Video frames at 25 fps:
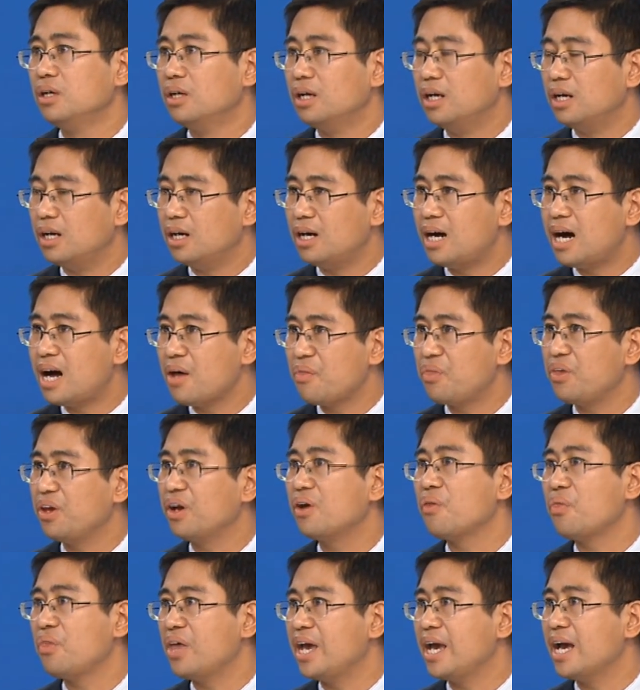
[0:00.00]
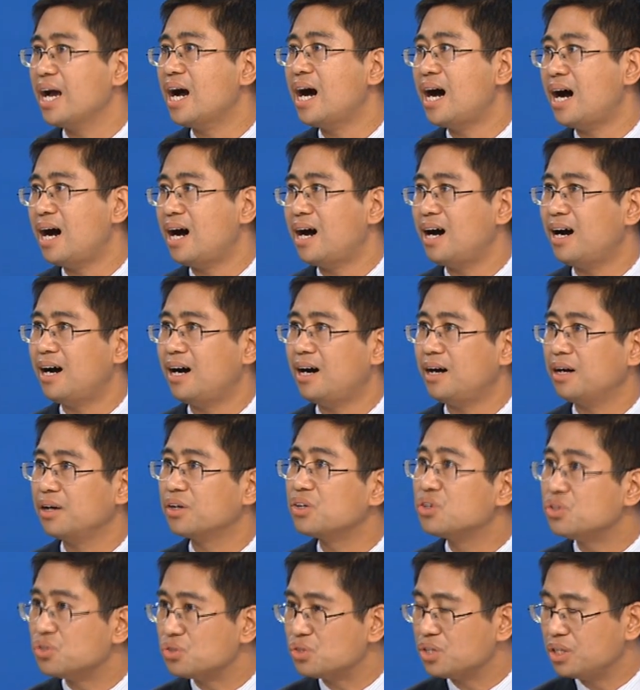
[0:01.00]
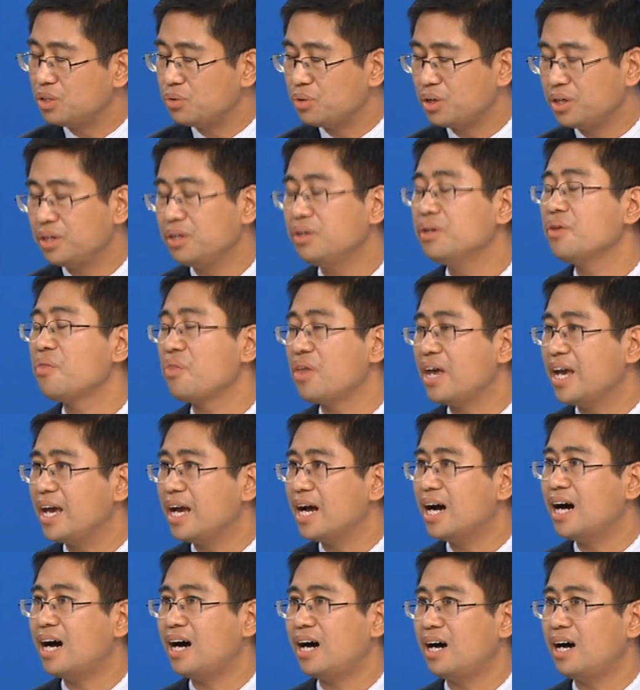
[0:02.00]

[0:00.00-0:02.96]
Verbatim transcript: uh, I think they are considering their